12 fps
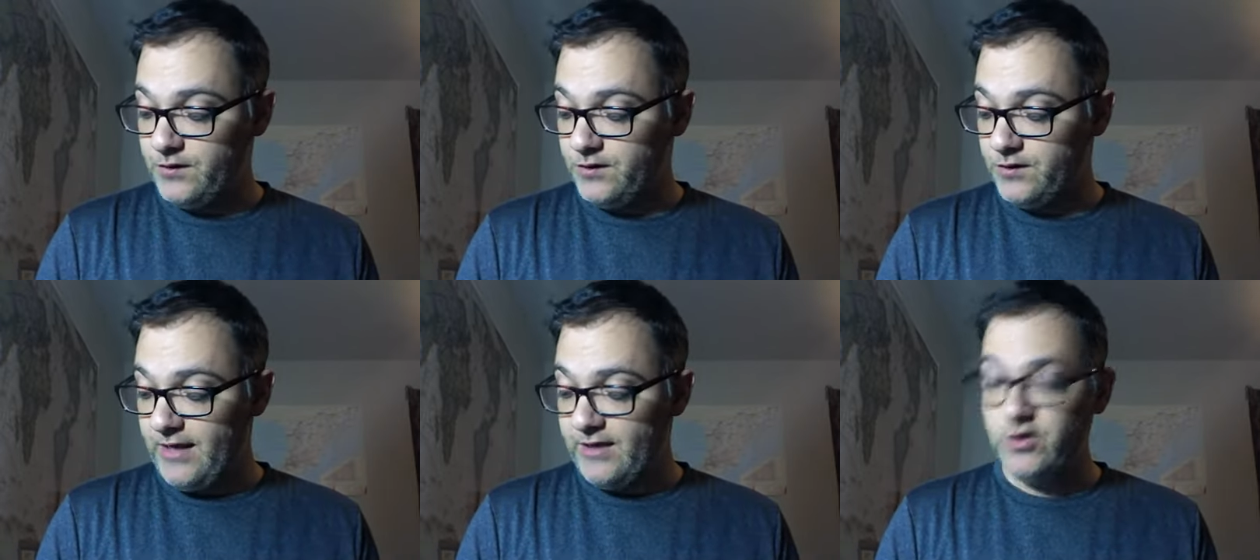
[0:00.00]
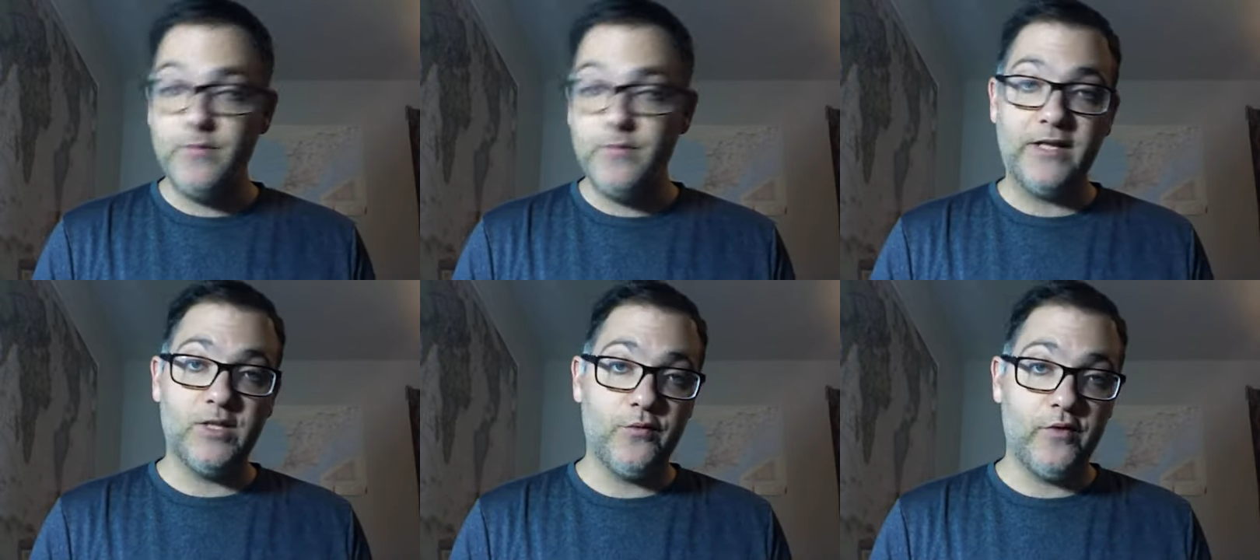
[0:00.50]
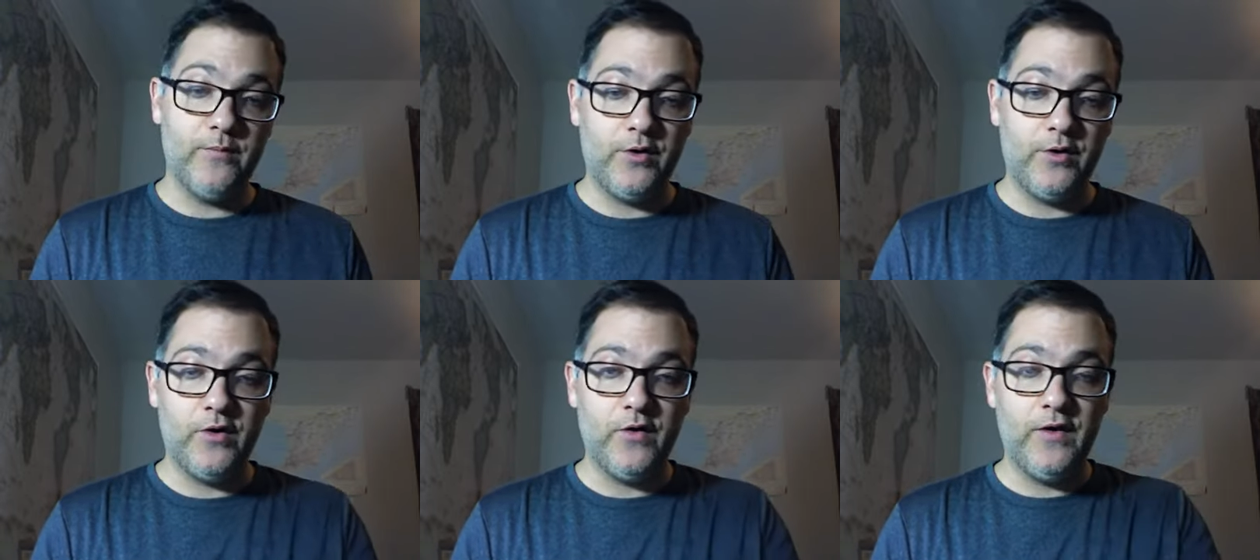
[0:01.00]
They do make the
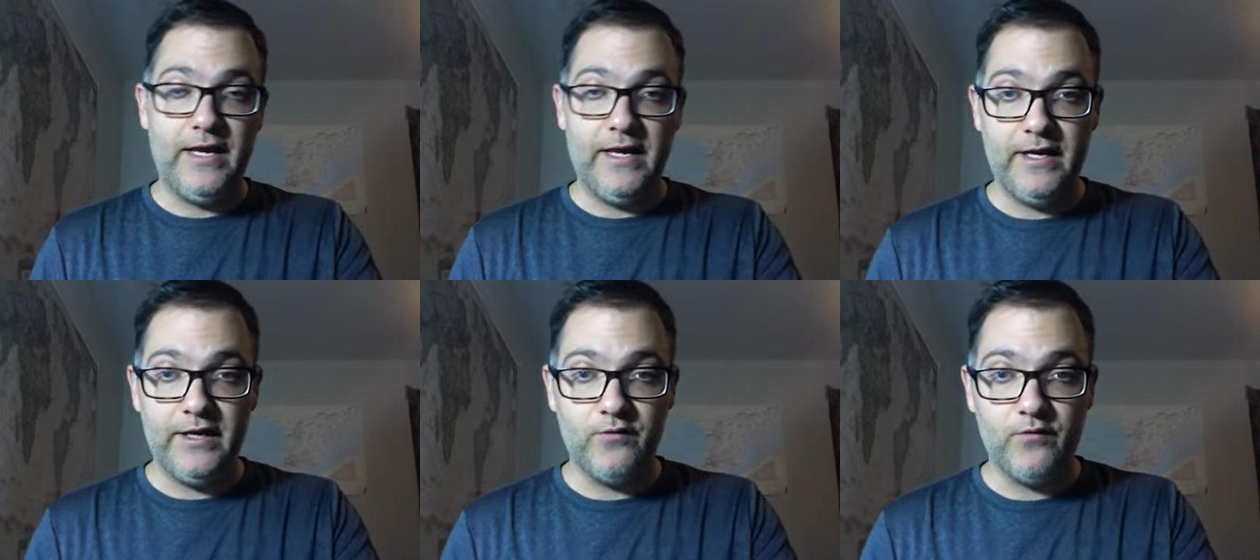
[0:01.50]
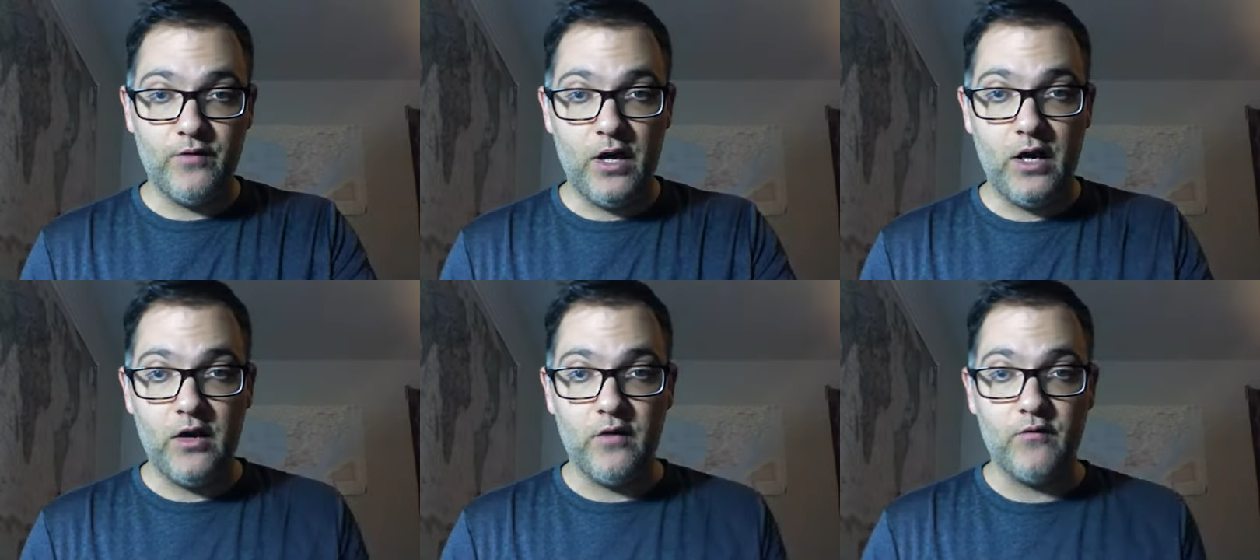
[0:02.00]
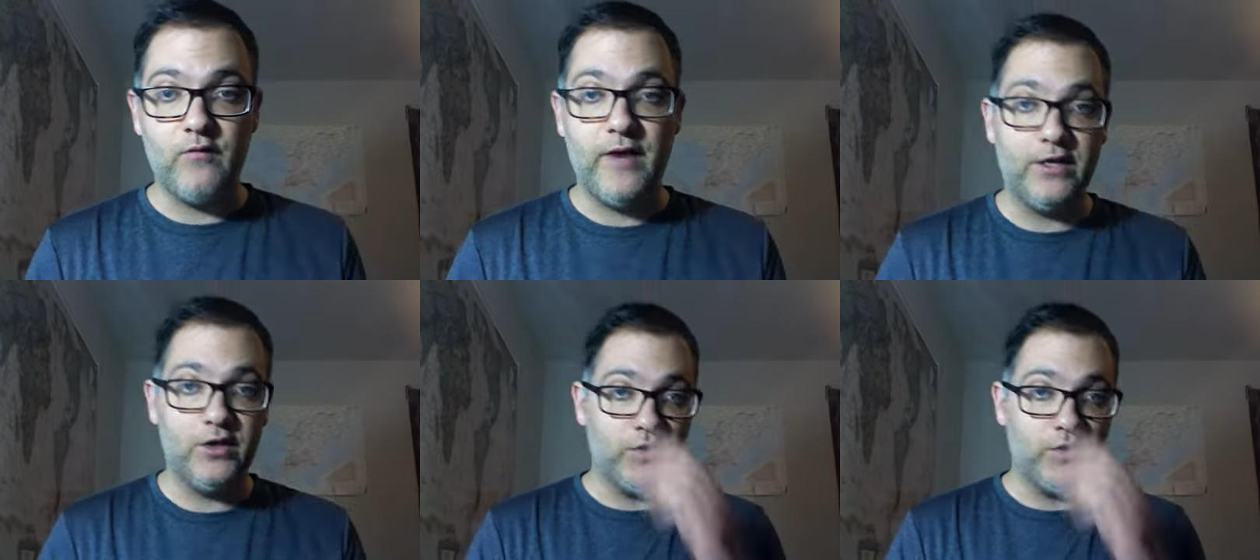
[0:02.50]
Perimeter in
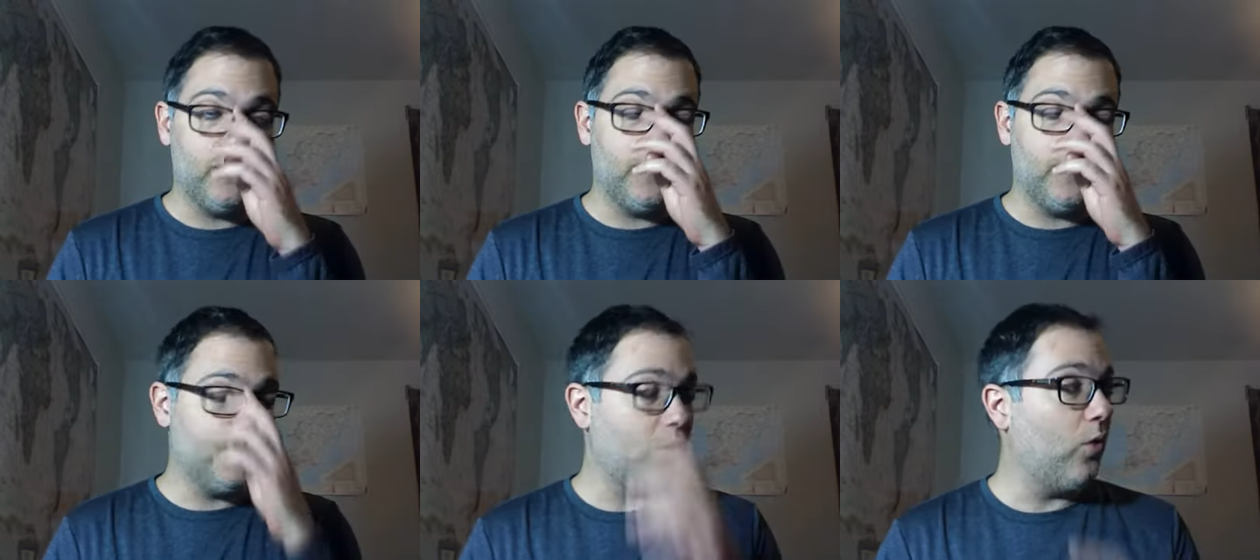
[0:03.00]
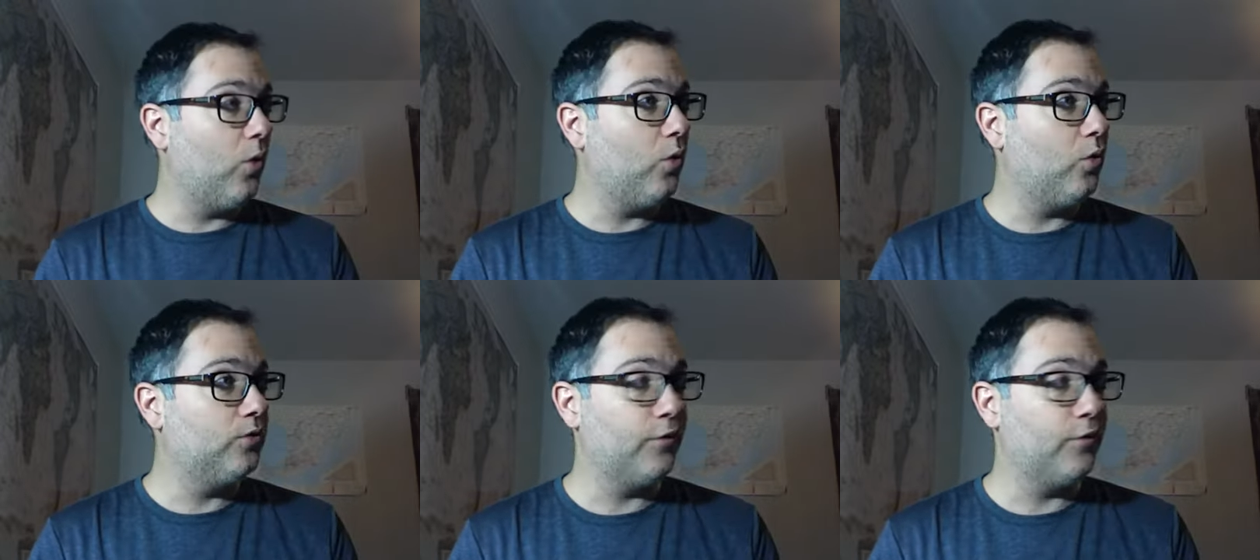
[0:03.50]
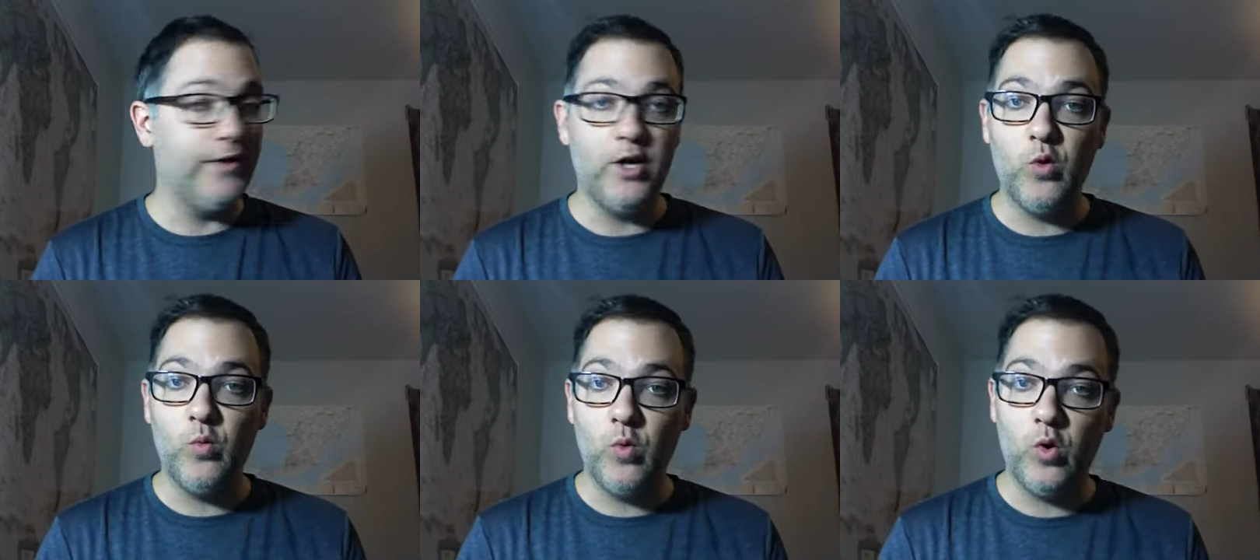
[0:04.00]
regular old
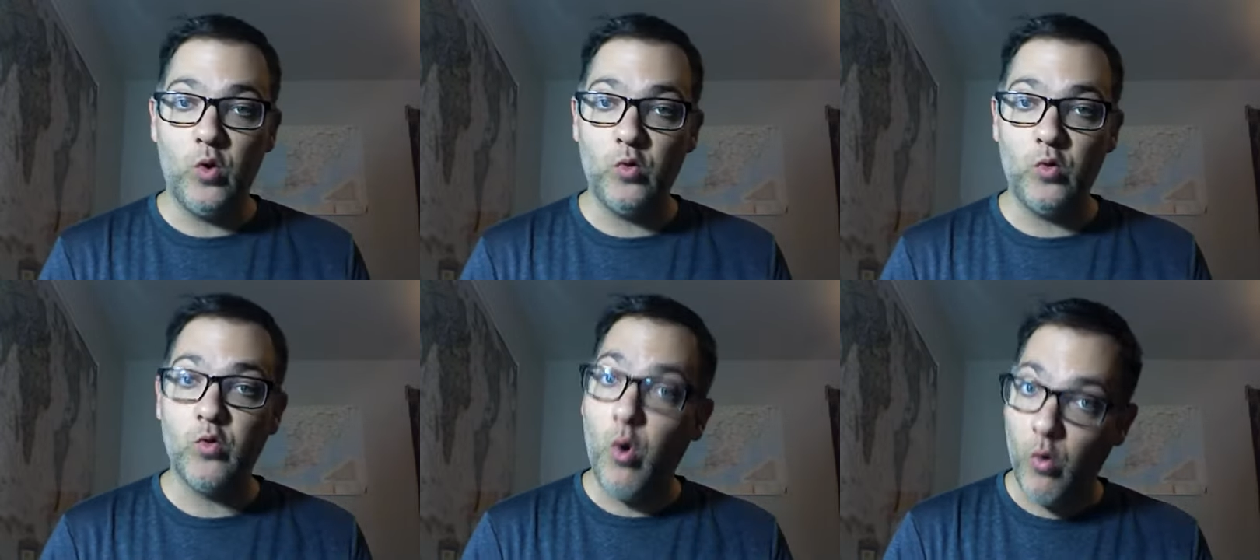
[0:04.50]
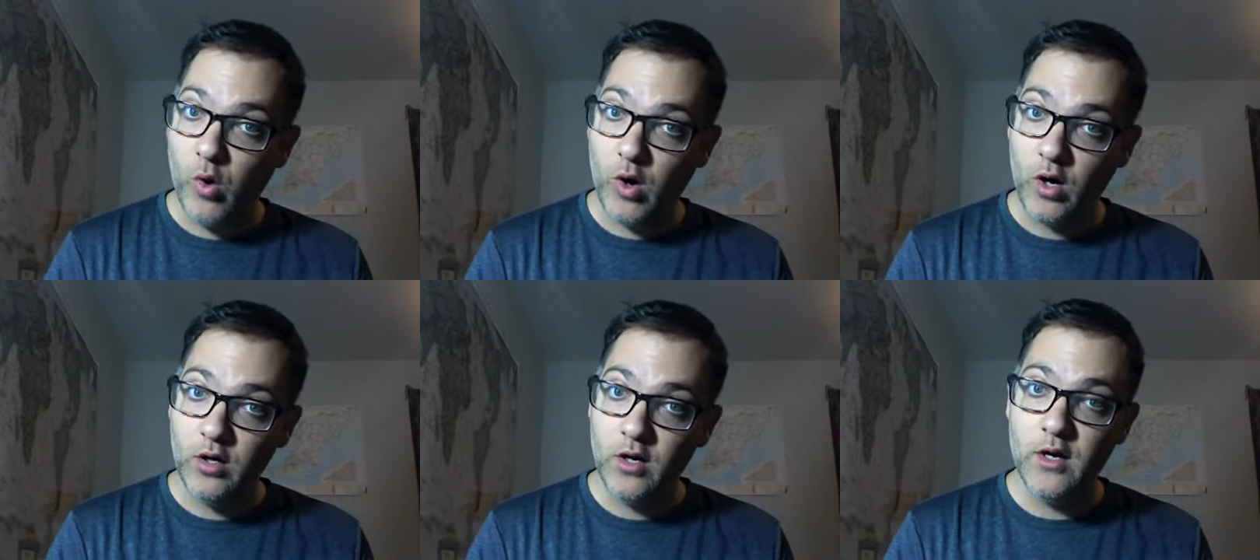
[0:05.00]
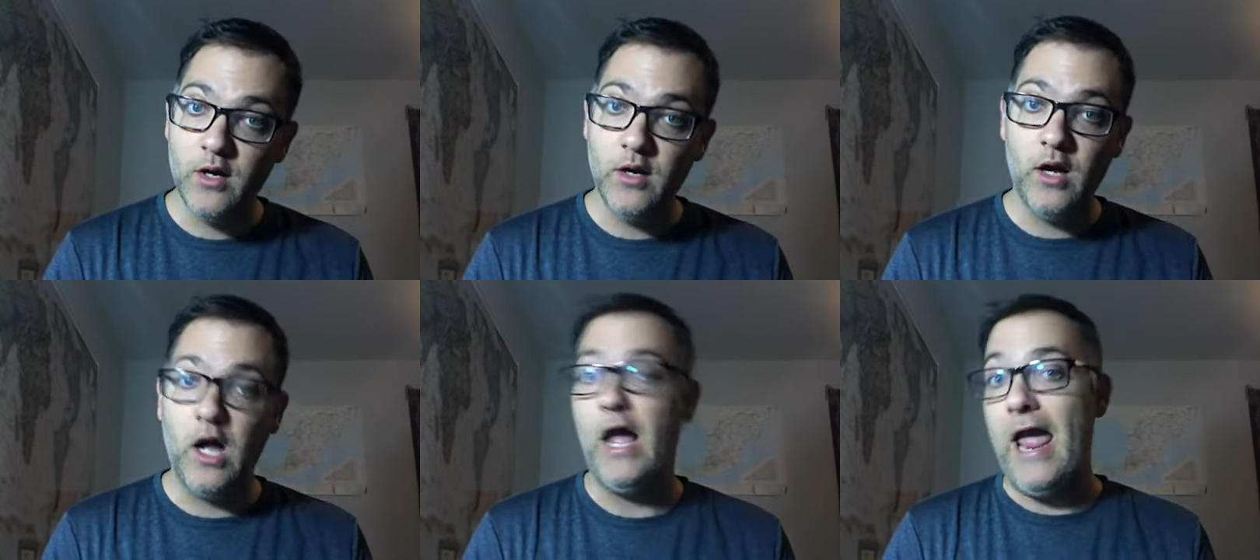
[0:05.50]
merino wool core,
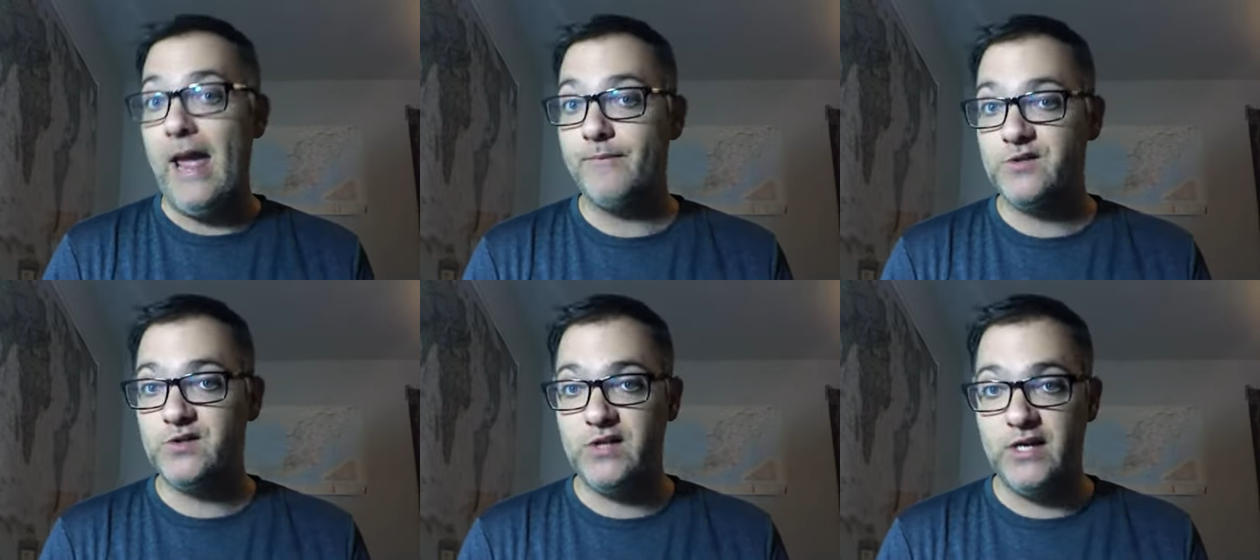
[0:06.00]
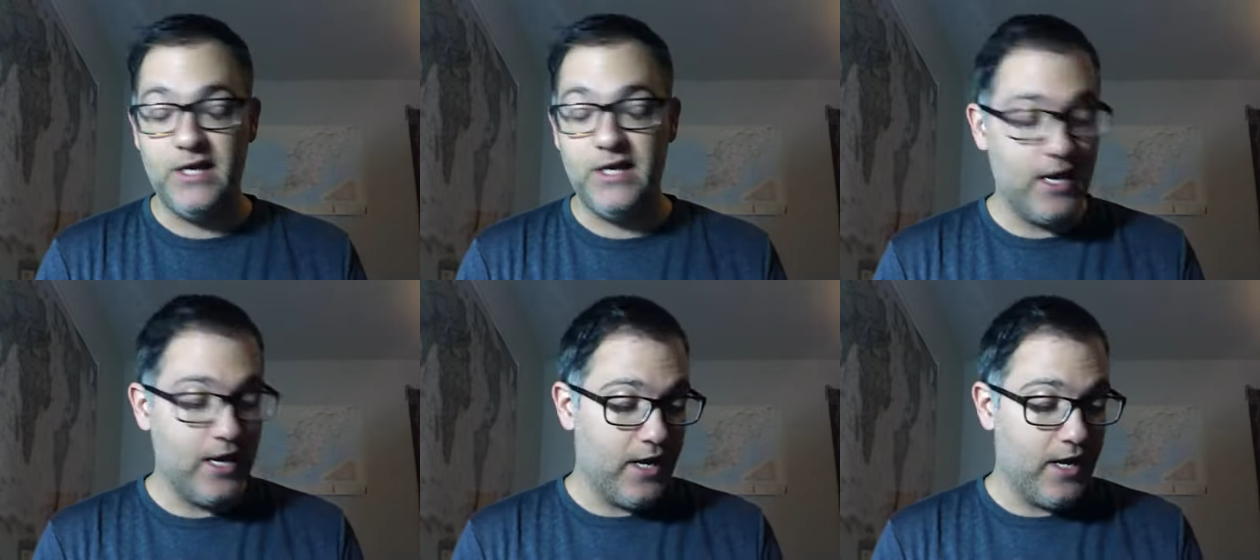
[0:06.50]
MC.